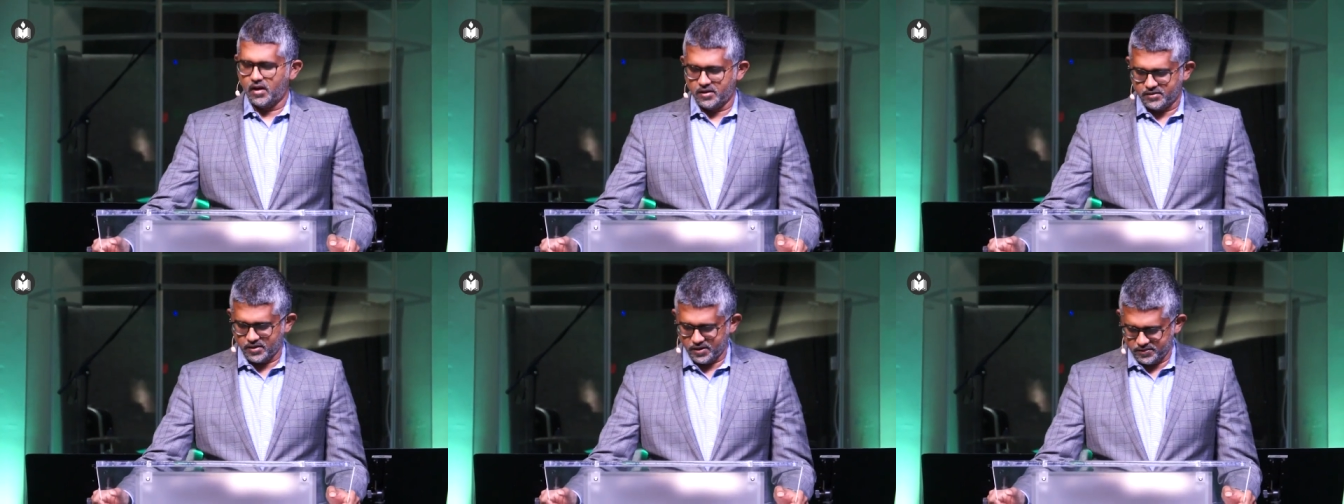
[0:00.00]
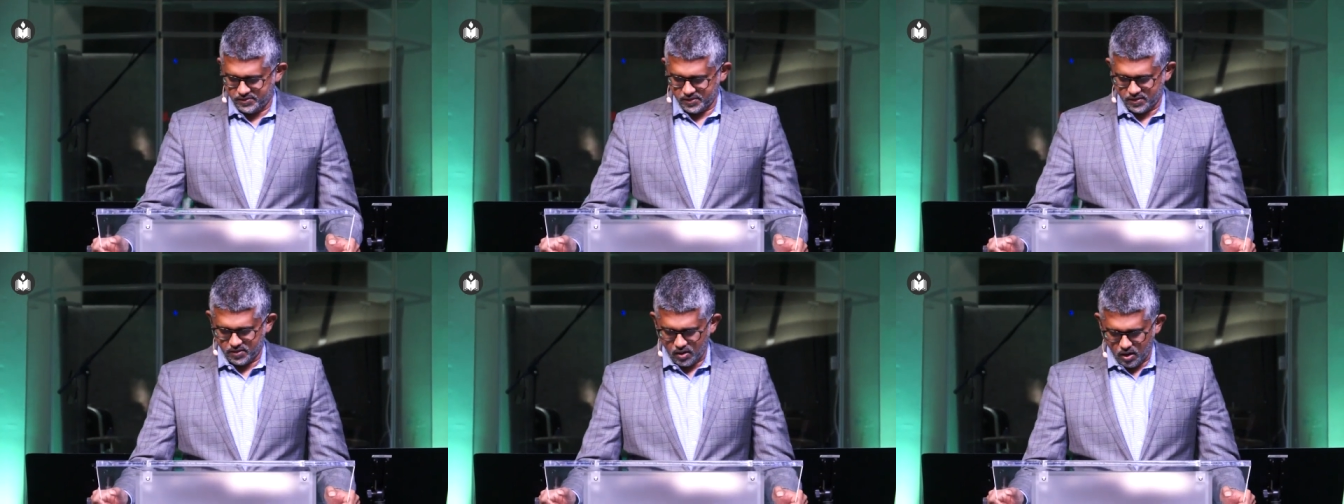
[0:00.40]
I trust
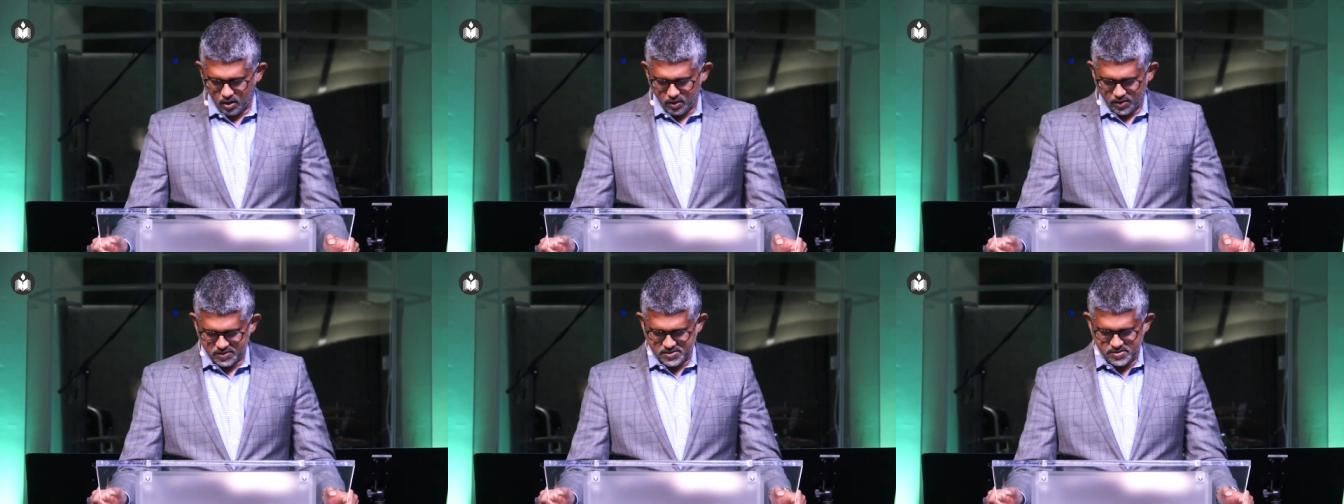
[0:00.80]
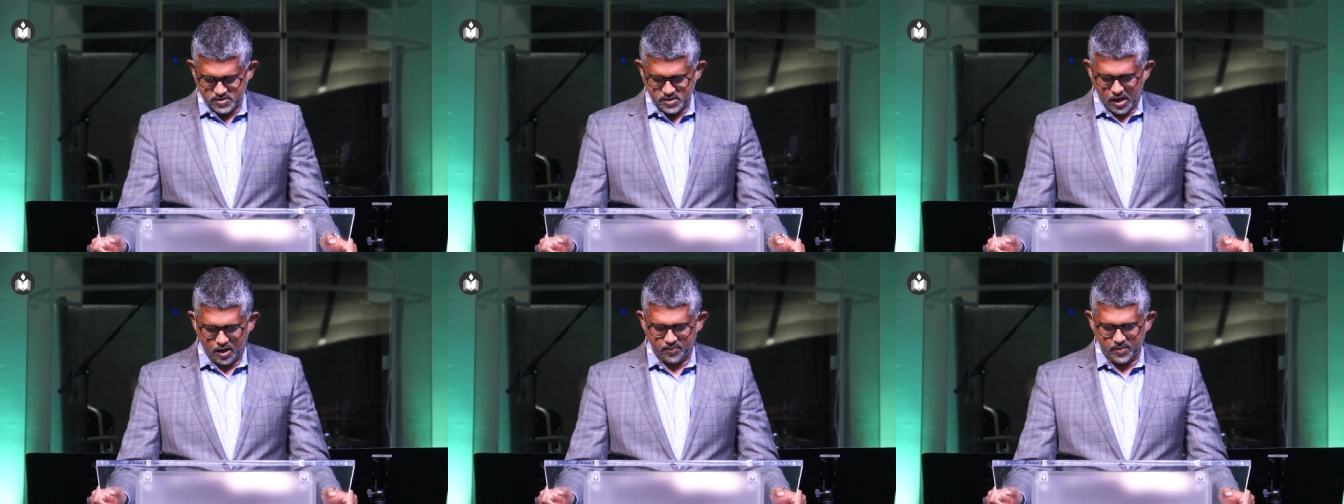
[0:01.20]
that God has
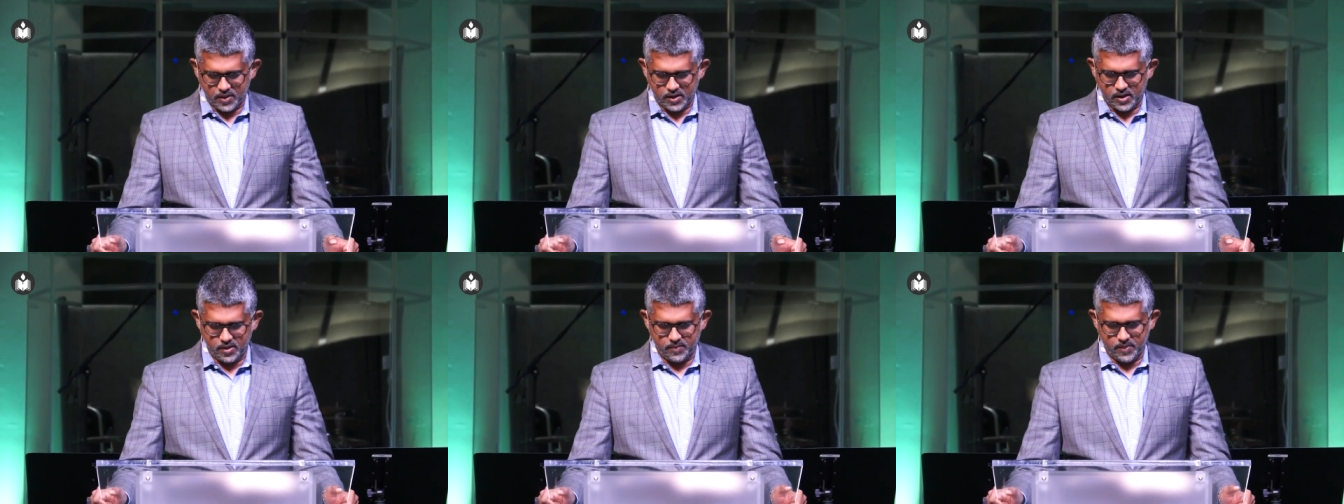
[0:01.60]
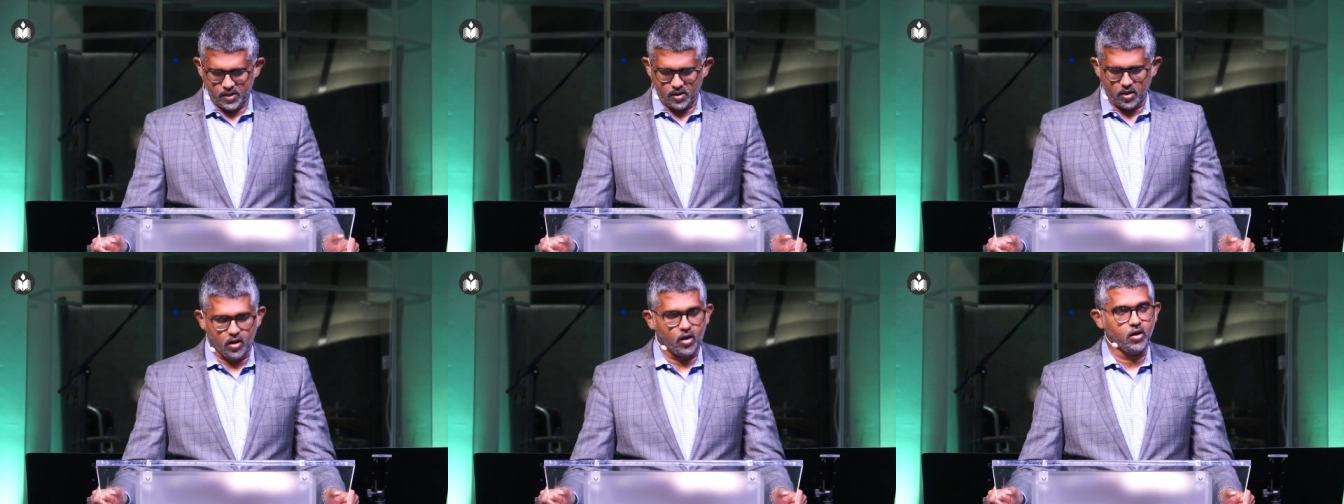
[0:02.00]
uh, been
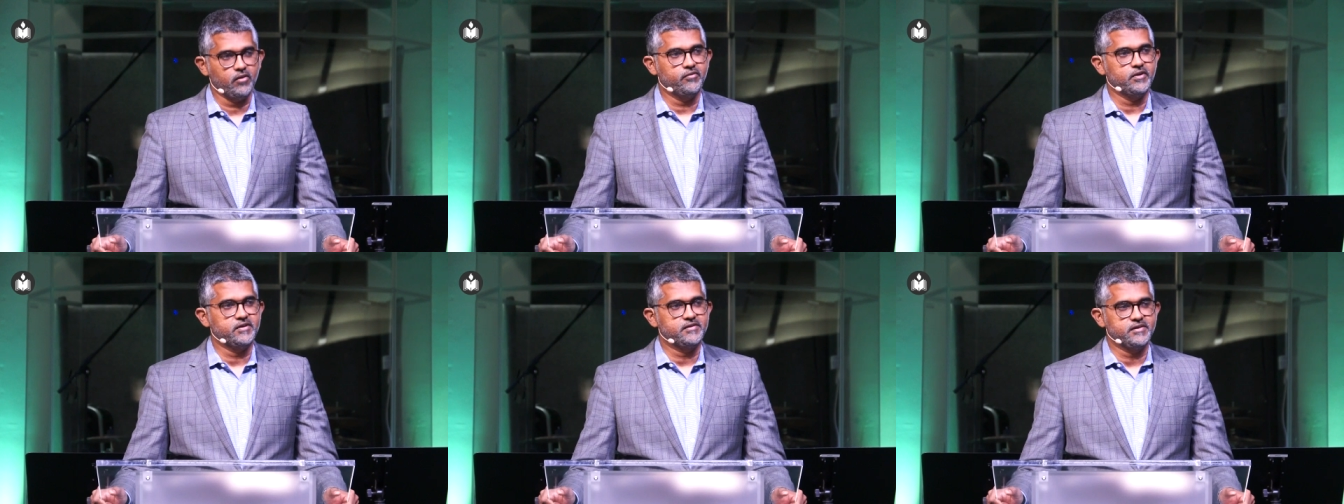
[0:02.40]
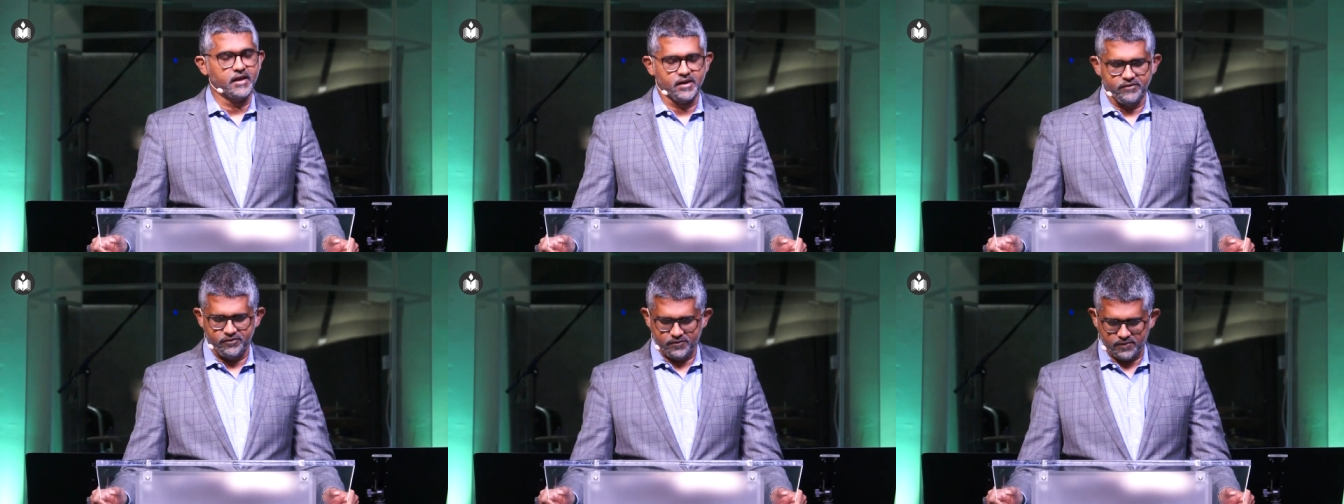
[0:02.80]
keeping all of us
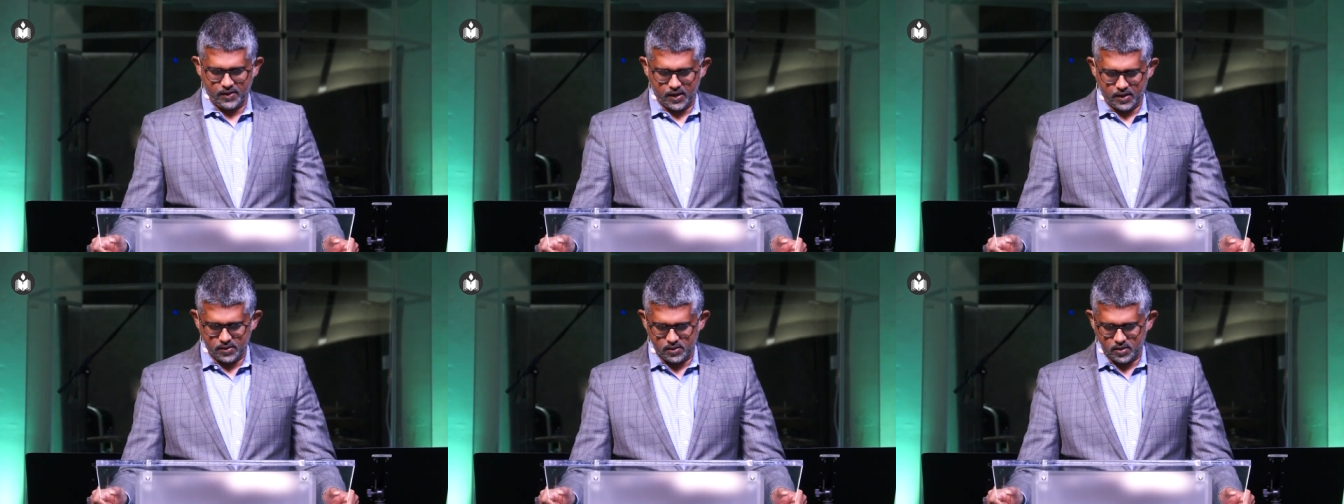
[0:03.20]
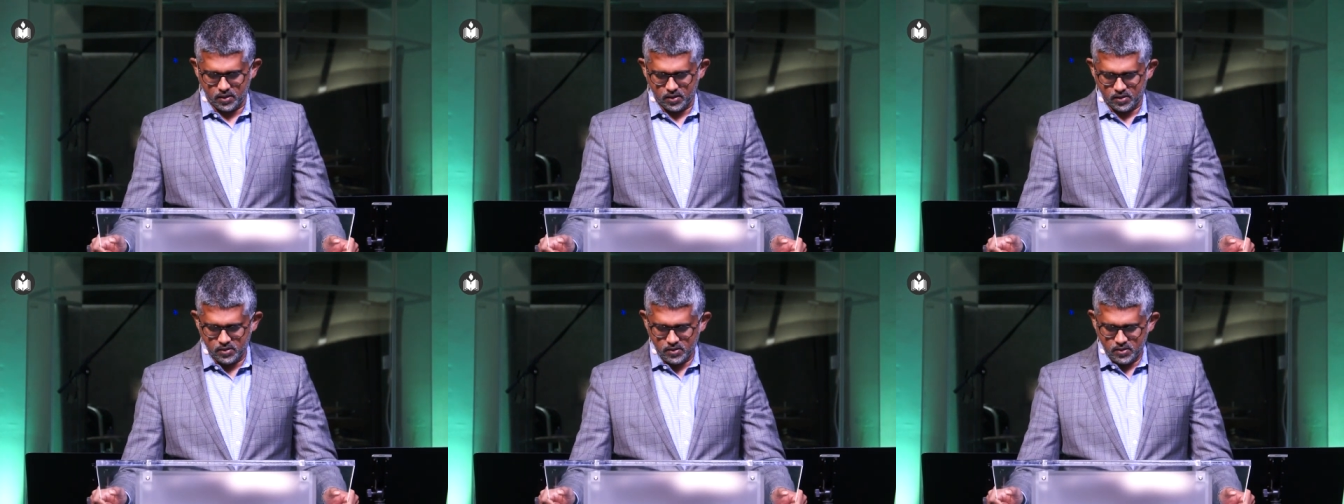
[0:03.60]
safe and
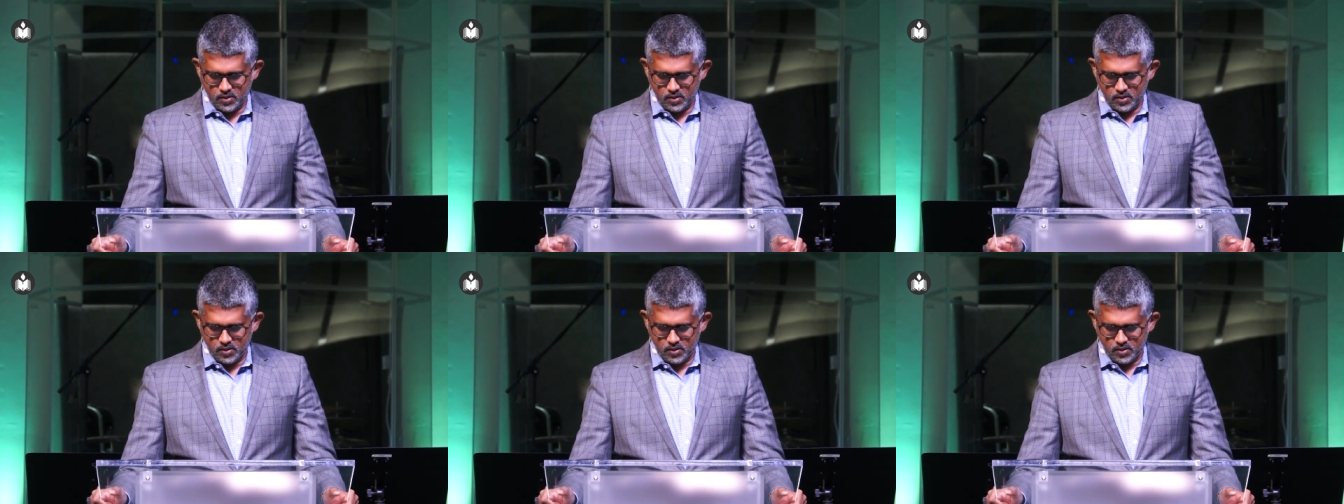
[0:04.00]
uh,